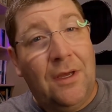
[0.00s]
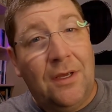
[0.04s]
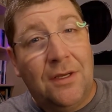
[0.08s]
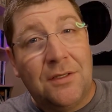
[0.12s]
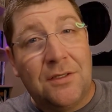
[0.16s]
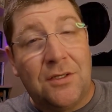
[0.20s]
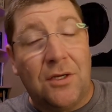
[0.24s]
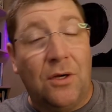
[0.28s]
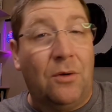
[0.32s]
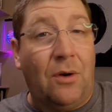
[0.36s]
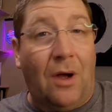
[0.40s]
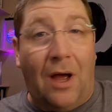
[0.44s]

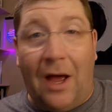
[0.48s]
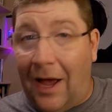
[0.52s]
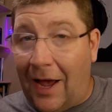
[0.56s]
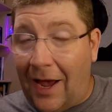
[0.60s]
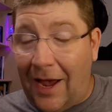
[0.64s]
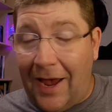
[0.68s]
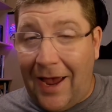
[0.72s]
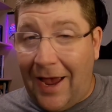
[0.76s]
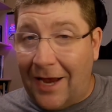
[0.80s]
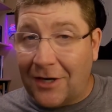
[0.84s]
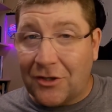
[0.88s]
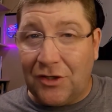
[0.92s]
So,
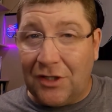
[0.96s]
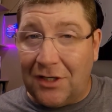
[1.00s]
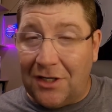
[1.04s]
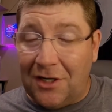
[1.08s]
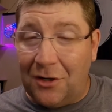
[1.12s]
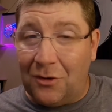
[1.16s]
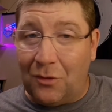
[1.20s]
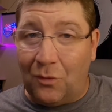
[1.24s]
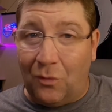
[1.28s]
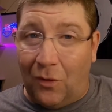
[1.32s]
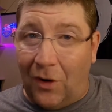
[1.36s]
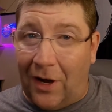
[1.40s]
I actually
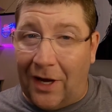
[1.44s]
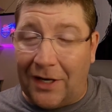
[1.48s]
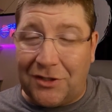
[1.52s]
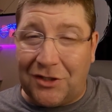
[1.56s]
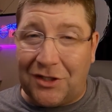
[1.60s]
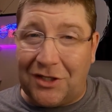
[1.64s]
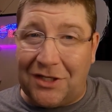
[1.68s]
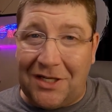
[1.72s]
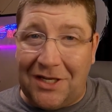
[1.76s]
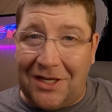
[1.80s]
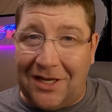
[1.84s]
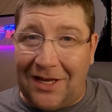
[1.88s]
didn't
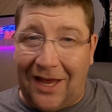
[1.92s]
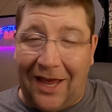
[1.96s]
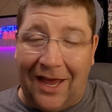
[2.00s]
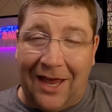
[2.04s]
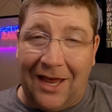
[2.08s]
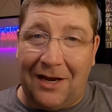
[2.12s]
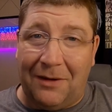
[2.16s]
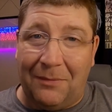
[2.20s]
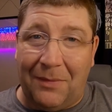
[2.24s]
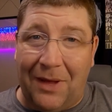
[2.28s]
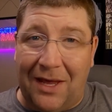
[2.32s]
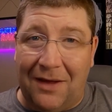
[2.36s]
watch the
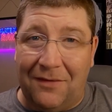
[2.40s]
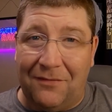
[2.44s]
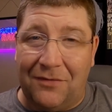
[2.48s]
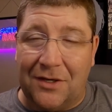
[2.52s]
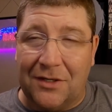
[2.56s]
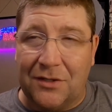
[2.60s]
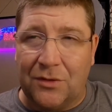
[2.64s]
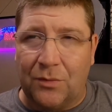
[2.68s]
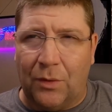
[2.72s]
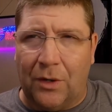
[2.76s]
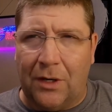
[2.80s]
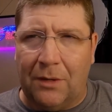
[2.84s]
anime of
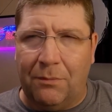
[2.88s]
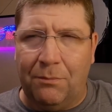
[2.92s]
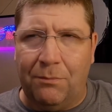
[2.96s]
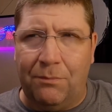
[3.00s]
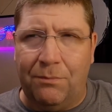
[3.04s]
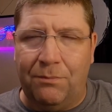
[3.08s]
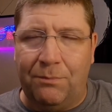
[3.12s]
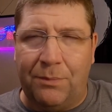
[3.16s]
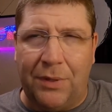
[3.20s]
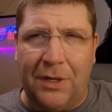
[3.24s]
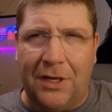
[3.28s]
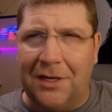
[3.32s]
this one
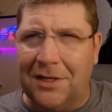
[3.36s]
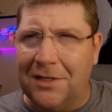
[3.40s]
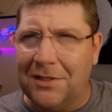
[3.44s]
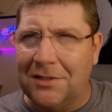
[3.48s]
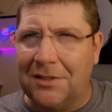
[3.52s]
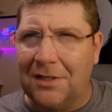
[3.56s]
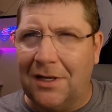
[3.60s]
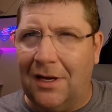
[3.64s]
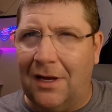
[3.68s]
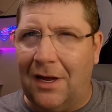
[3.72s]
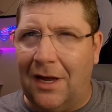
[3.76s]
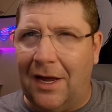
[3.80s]

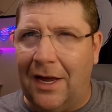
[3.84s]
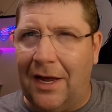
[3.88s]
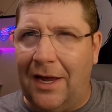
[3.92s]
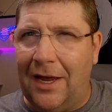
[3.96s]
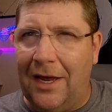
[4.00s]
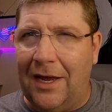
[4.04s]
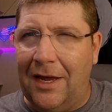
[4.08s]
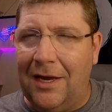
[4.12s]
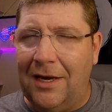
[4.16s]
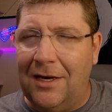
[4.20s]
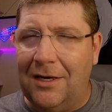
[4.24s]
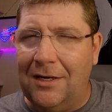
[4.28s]
because
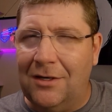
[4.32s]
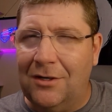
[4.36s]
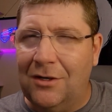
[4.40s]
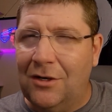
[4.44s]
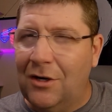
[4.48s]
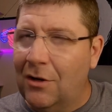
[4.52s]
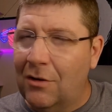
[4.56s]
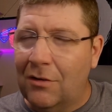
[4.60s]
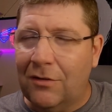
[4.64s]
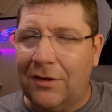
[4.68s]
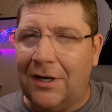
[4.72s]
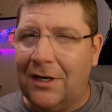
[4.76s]
I
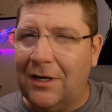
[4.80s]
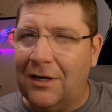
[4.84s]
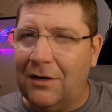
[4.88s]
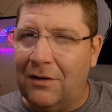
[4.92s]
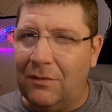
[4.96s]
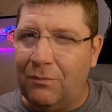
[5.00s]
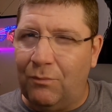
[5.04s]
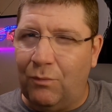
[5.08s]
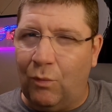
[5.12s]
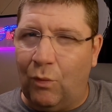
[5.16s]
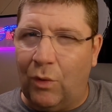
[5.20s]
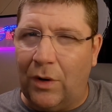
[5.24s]
knew that
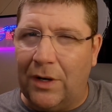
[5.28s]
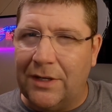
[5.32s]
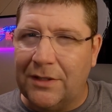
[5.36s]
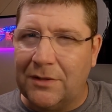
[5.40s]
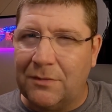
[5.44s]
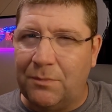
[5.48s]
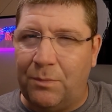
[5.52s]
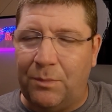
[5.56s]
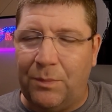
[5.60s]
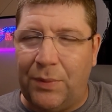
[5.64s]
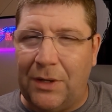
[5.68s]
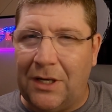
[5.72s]
it was
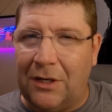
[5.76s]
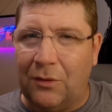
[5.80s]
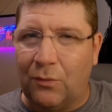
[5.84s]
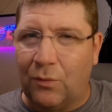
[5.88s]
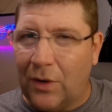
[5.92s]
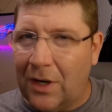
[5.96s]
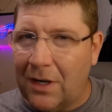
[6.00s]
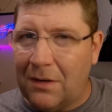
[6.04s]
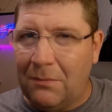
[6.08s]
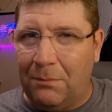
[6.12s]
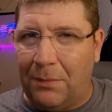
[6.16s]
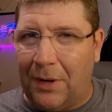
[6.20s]
being
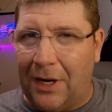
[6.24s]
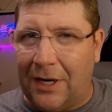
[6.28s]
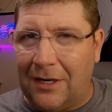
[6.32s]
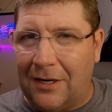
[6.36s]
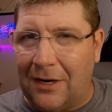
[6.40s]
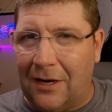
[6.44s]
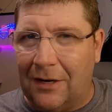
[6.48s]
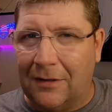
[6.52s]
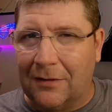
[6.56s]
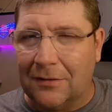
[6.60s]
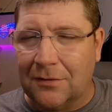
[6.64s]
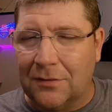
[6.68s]
written by
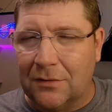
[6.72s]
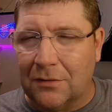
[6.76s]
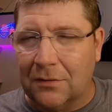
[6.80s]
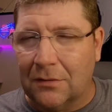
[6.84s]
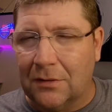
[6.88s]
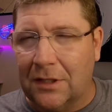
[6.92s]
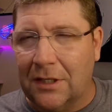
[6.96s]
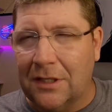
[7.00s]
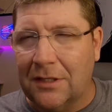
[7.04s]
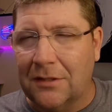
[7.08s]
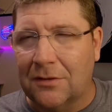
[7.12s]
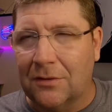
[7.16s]

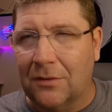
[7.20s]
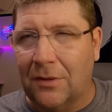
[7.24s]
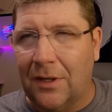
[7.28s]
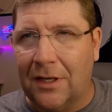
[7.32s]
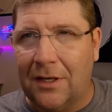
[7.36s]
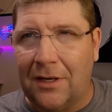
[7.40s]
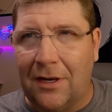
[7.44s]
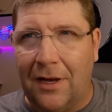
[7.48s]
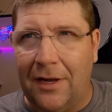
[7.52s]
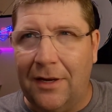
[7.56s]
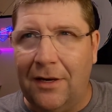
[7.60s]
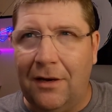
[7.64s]
Nagatsuki, so I
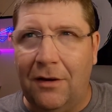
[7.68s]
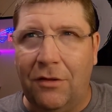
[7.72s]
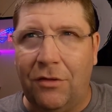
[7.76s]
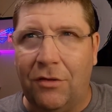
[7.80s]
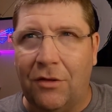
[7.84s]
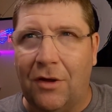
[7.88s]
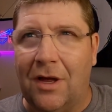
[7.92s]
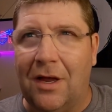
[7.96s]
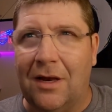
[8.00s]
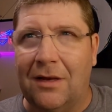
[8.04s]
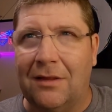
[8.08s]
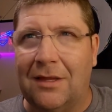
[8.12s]
kind of
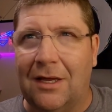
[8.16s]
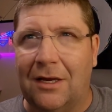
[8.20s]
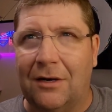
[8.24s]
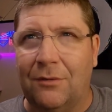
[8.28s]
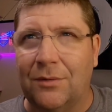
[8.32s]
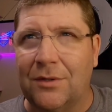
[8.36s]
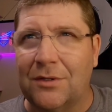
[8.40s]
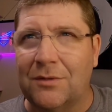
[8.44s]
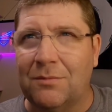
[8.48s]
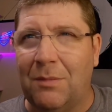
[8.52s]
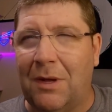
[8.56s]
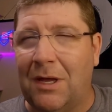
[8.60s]
thought that it
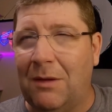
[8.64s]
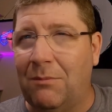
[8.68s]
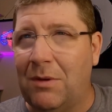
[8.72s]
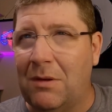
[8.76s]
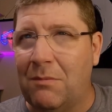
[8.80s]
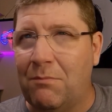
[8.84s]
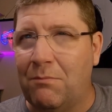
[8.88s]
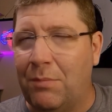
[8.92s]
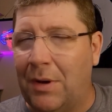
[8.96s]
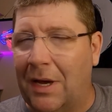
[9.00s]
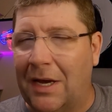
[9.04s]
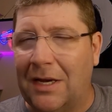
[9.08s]
was maybe
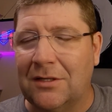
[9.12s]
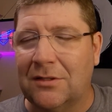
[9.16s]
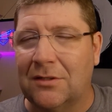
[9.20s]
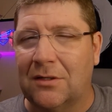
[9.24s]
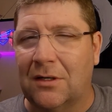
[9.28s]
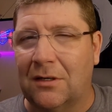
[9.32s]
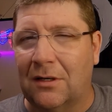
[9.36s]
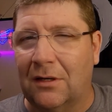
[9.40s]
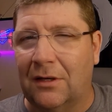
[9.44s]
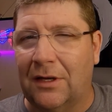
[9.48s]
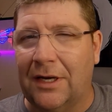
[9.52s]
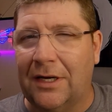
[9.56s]
based
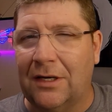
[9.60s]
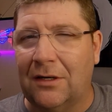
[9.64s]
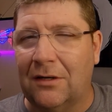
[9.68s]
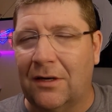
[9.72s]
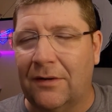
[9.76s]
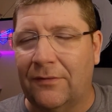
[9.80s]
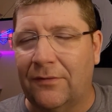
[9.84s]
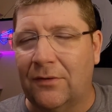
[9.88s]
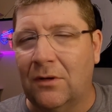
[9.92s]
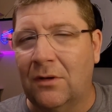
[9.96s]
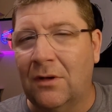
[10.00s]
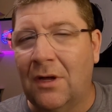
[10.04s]
on a light
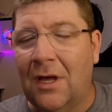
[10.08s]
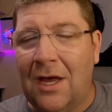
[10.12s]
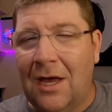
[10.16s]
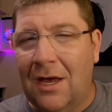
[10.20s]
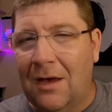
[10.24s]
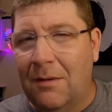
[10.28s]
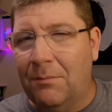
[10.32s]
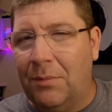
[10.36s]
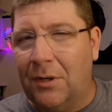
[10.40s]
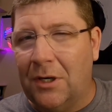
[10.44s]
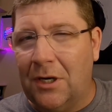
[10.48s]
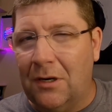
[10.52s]
novel,
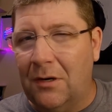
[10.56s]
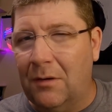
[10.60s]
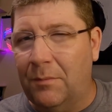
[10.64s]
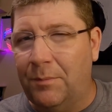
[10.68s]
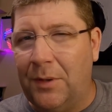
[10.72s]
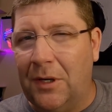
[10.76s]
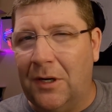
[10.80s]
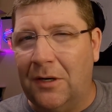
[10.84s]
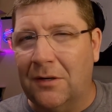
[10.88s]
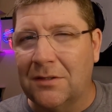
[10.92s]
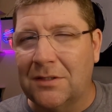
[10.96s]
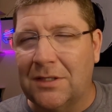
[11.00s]
but it
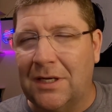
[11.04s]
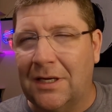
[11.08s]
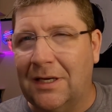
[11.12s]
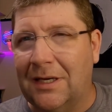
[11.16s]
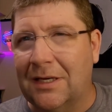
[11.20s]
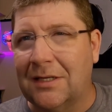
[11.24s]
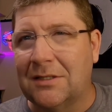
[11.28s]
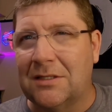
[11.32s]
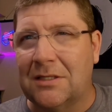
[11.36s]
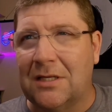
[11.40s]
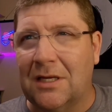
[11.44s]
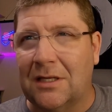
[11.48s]
appears, I
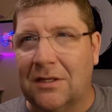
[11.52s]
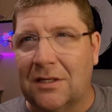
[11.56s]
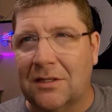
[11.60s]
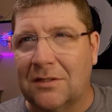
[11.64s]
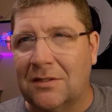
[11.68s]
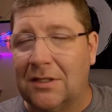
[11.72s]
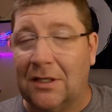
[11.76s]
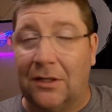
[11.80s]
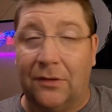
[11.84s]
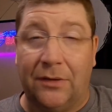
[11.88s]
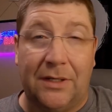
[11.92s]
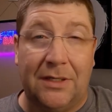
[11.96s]
guess, that the
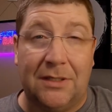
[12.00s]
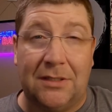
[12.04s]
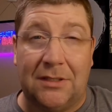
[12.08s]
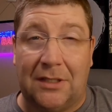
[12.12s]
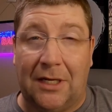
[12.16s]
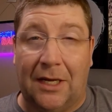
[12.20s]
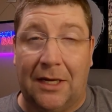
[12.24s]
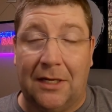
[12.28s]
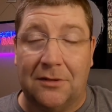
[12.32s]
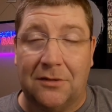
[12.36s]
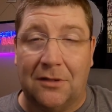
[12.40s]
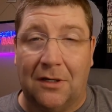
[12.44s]
series
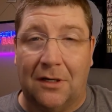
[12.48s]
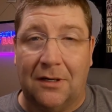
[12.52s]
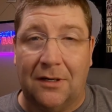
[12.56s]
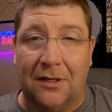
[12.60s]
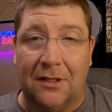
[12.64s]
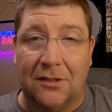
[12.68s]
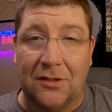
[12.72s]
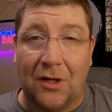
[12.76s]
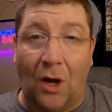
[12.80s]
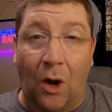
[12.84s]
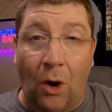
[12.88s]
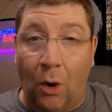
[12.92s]
stands on
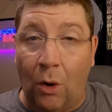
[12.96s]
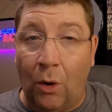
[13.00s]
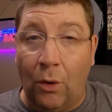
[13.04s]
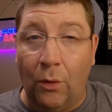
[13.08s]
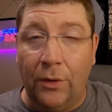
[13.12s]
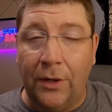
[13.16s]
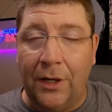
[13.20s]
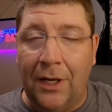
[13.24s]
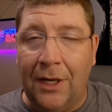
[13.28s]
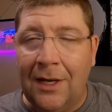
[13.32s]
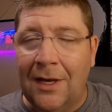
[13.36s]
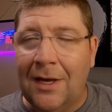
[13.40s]
its
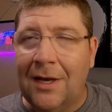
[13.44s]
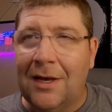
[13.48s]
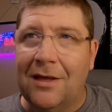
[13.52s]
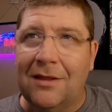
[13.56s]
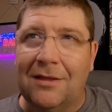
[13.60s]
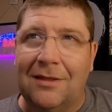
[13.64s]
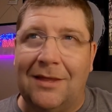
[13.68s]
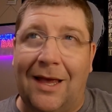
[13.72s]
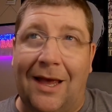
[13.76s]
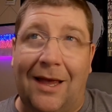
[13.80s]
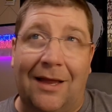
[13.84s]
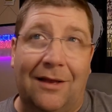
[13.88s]
own,
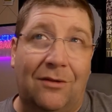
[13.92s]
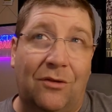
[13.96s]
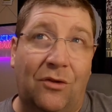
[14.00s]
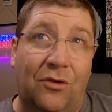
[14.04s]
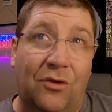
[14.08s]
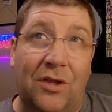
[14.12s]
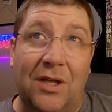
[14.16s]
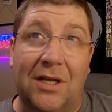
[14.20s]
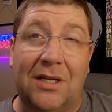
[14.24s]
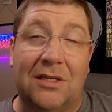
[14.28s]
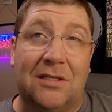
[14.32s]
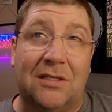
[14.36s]
that
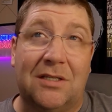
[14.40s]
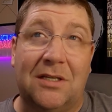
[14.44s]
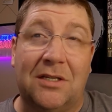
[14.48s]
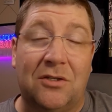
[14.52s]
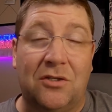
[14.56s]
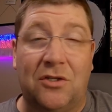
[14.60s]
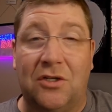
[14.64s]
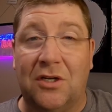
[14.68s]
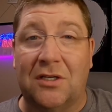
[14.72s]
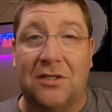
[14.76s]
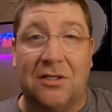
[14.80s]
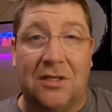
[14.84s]
this
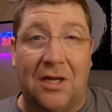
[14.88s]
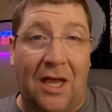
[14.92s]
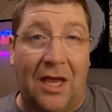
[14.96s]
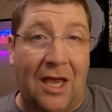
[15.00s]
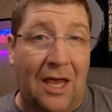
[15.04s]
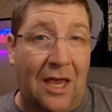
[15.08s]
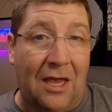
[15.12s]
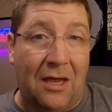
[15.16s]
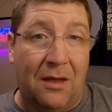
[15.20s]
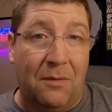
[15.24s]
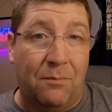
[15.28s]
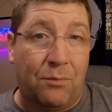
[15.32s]
is just
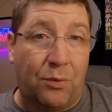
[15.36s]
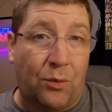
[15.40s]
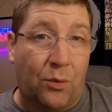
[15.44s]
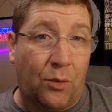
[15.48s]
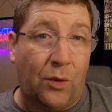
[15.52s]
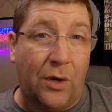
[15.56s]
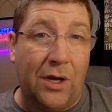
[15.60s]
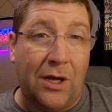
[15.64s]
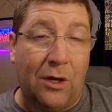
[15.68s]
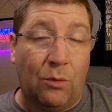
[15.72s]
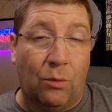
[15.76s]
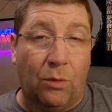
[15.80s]
a
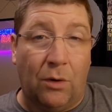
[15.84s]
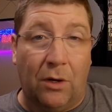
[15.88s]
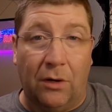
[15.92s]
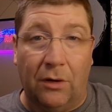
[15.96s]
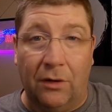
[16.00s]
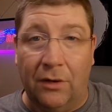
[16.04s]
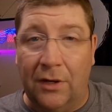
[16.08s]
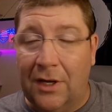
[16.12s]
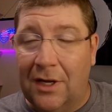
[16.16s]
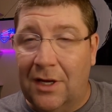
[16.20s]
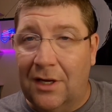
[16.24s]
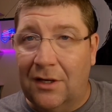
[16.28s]
prequel
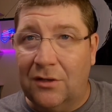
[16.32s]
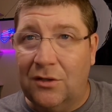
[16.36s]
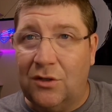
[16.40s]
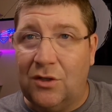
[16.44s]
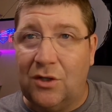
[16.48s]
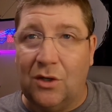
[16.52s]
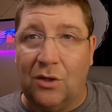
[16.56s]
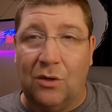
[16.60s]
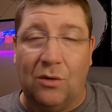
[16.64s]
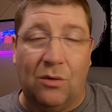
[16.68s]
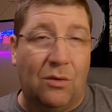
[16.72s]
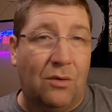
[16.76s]

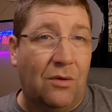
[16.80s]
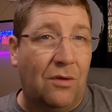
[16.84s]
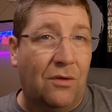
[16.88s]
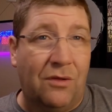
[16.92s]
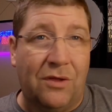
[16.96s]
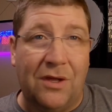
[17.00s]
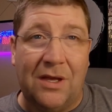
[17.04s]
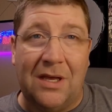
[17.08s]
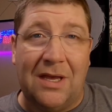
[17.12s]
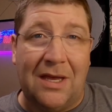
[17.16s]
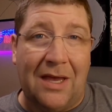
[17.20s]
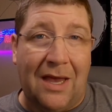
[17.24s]
to
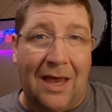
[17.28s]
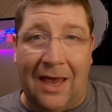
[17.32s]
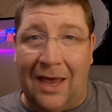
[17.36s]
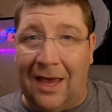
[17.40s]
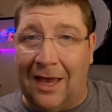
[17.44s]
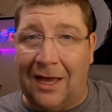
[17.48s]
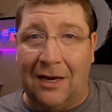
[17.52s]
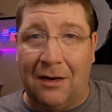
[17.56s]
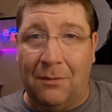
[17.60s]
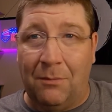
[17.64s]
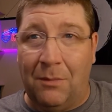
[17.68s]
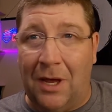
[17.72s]
the
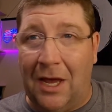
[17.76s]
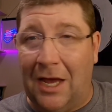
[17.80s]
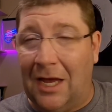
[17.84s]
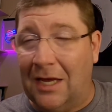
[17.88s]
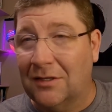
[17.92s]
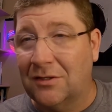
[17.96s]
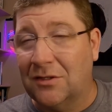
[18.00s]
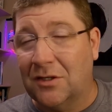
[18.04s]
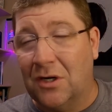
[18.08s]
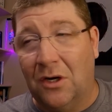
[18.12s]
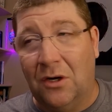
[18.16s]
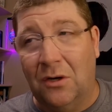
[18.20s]
anime.
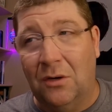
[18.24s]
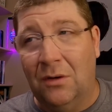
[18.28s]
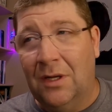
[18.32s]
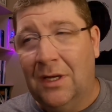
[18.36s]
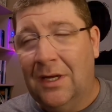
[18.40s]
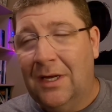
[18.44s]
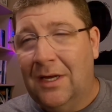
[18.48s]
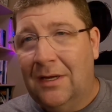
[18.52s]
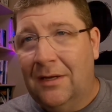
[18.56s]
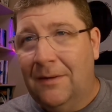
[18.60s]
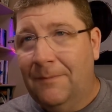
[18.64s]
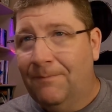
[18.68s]
So
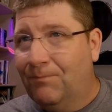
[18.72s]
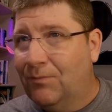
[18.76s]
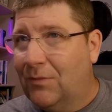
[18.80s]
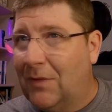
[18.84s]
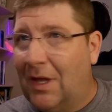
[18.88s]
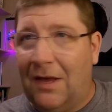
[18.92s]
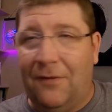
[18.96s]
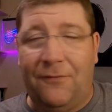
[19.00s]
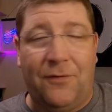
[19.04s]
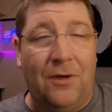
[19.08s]
if you